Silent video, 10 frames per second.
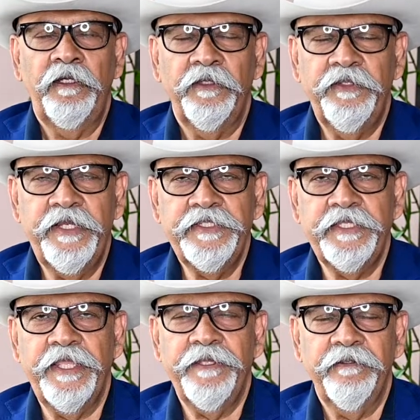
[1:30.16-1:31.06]
there is
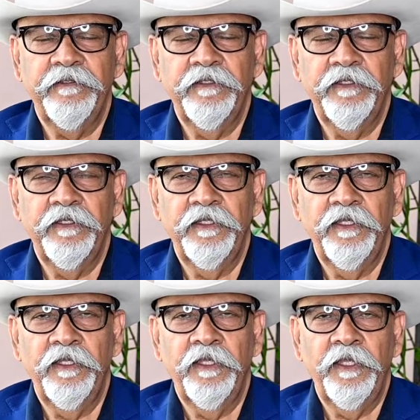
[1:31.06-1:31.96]
a
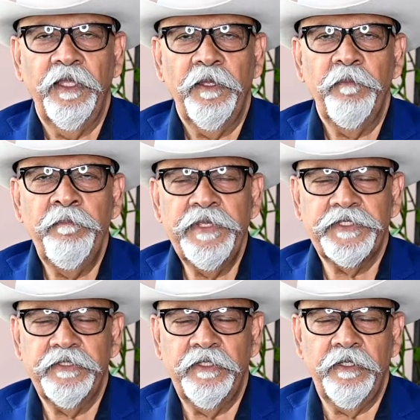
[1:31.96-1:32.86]

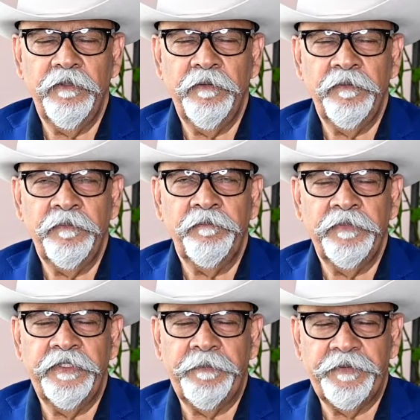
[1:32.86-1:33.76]

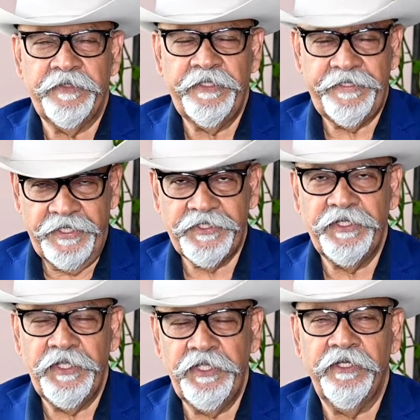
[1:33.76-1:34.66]
misrepresentation
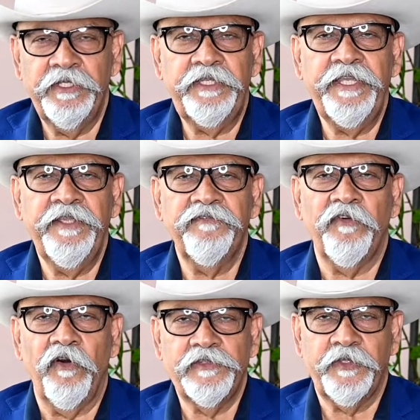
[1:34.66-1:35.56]
here. Nothing
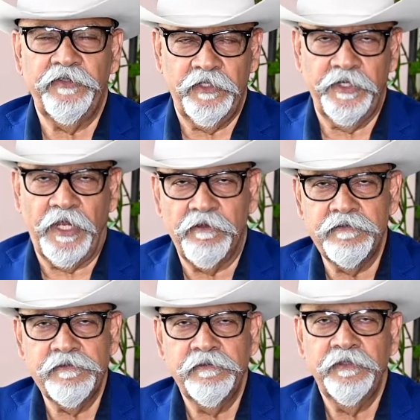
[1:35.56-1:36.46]
falls on the
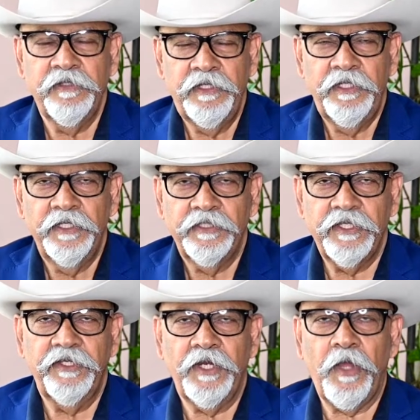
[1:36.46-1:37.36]
ground. The
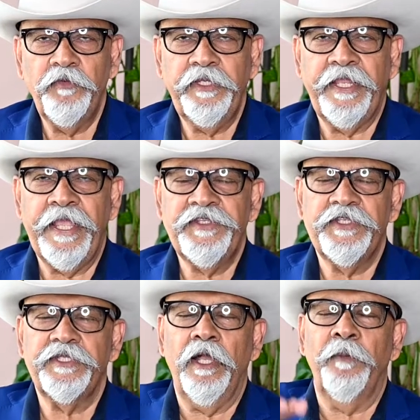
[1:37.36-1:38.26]
ground
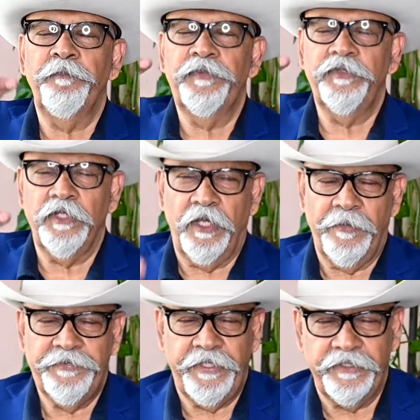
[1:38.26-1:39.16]
catches up to the
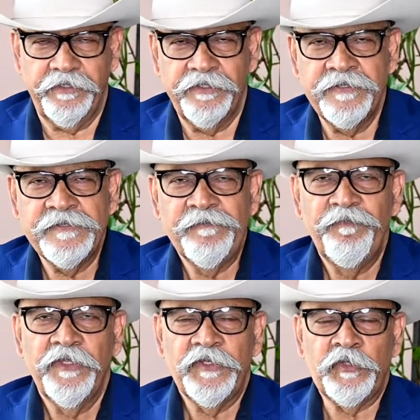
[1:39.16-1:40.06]
object.
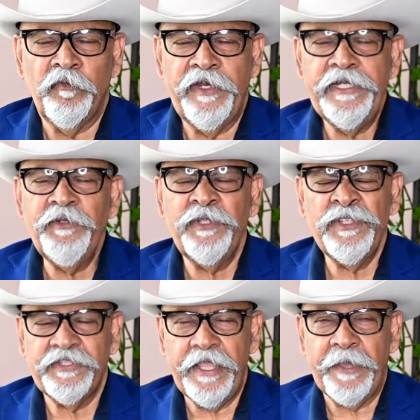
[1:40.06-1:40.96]
So when
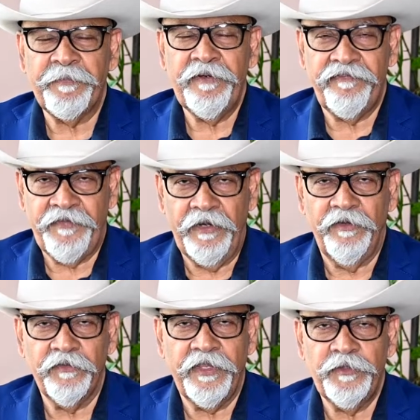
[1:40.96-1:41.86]
Newton's apple
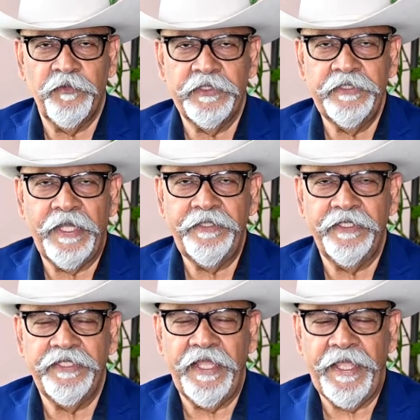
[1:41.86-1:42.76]
fell, it was not
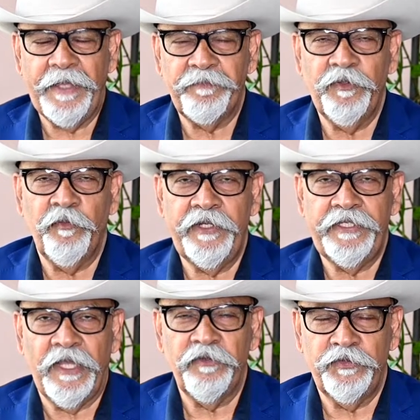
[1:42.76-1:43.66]
that the apple went
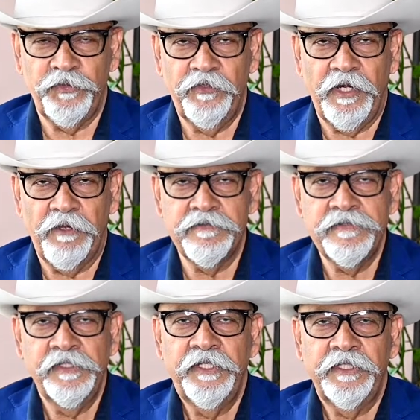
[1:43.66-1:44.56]
down to ground,
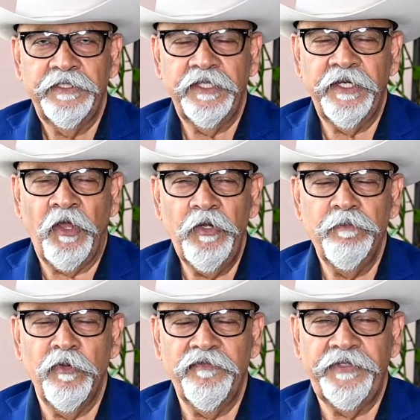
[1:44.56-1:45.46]
the ground
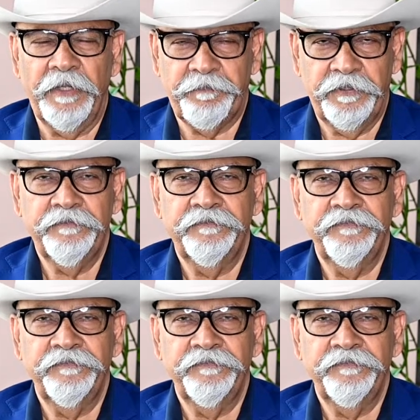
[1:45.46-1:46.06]
moved up